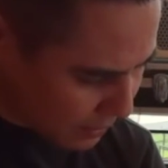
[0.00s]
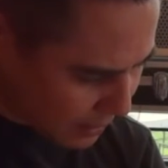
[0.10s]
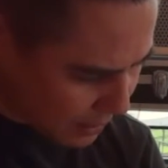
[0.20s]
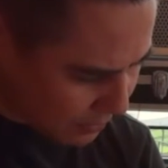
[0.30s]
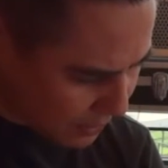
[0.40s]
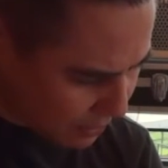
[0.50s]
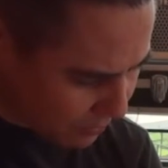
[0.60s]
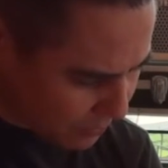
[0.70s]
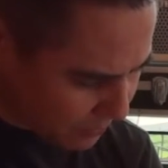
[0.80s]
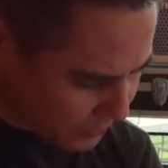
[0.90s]
and then
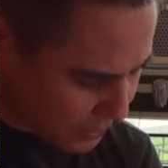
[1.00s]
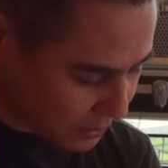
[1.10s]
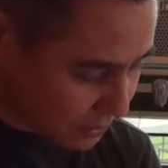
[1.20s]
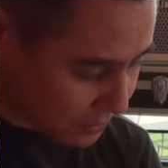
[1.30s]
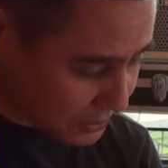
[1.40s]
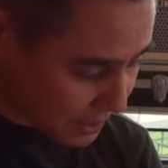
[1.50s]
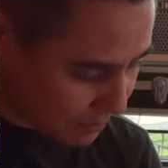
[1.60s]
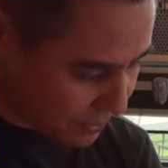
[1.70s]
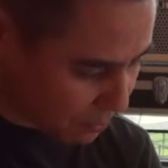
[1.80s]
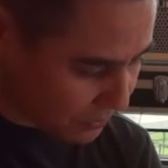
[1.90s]
you can do the same
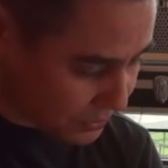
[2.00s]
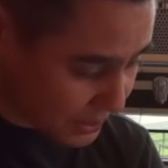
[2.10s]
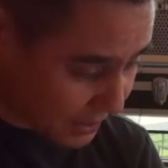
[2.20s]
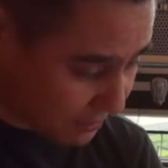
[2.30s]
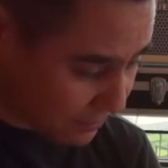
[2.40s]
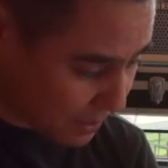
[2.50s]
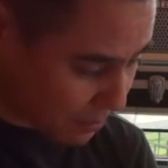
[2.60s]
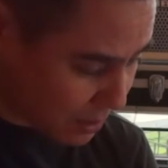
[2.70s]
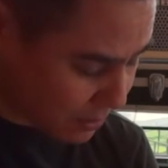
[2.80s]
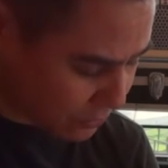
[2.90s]
thing with this E flat
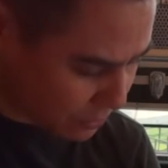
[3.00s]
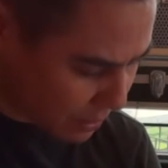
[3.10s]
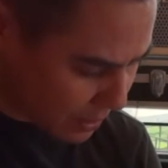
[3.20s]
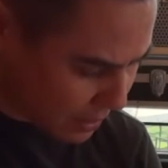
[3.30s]
minor chord.